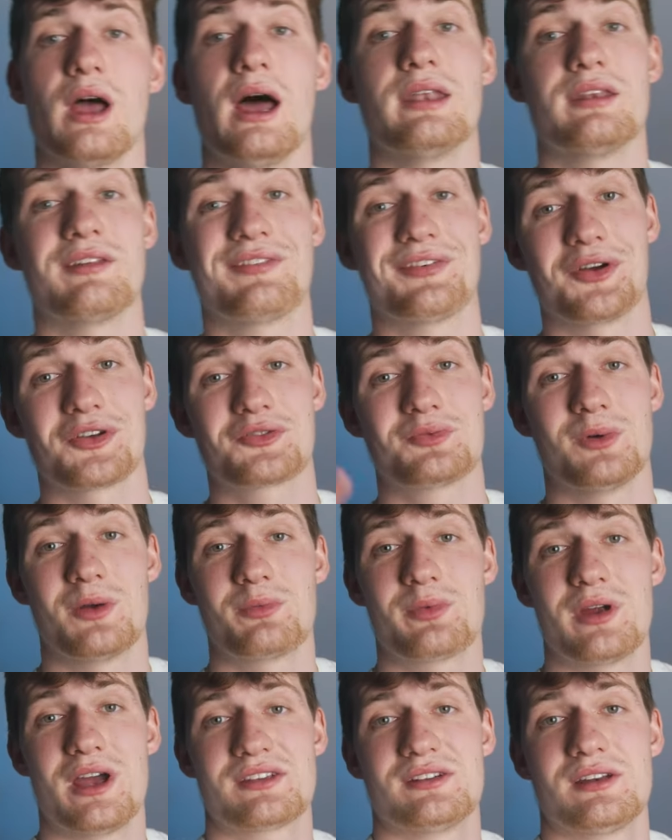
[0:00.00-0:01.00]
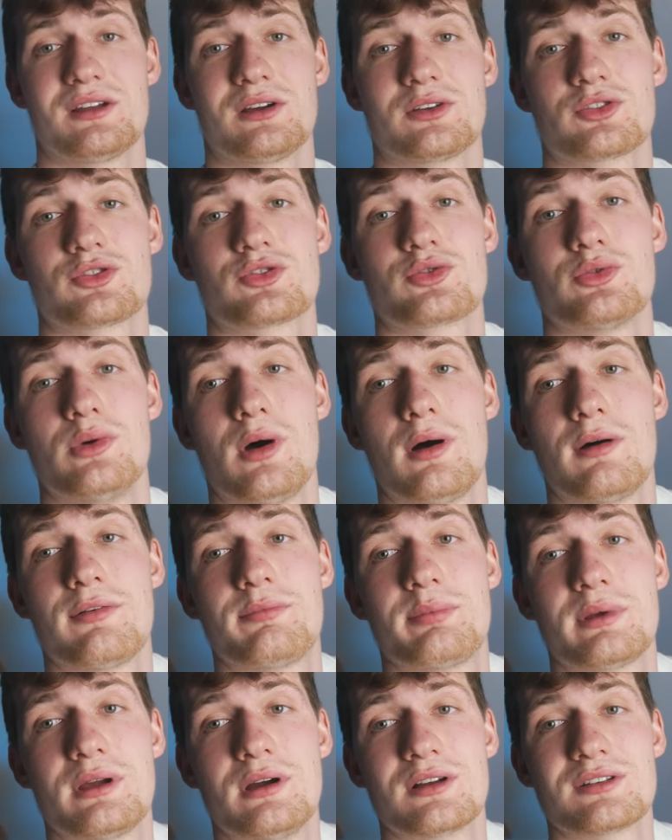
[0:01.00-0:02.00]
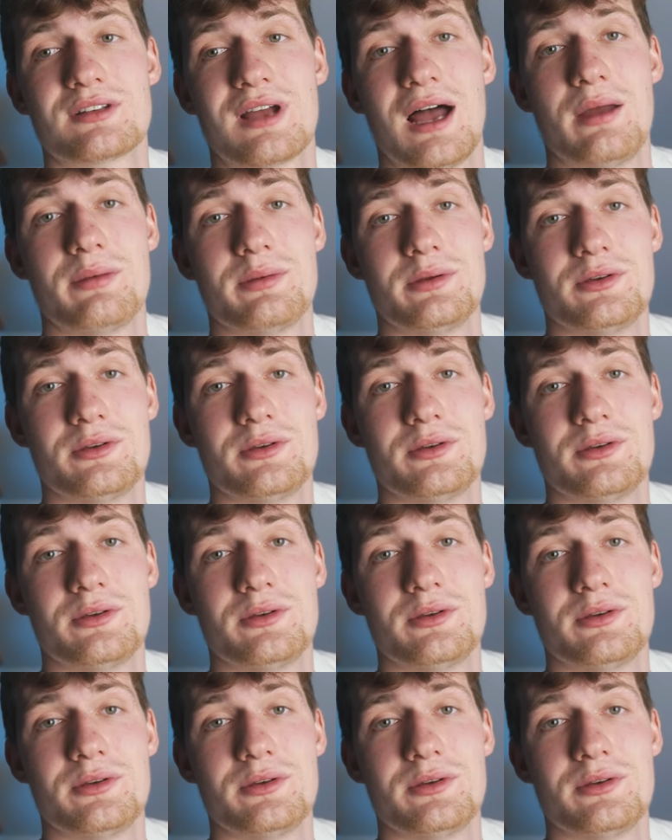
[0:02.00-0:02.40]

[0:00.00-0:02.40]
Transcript: And the first one we're actually gonna screw off because I'm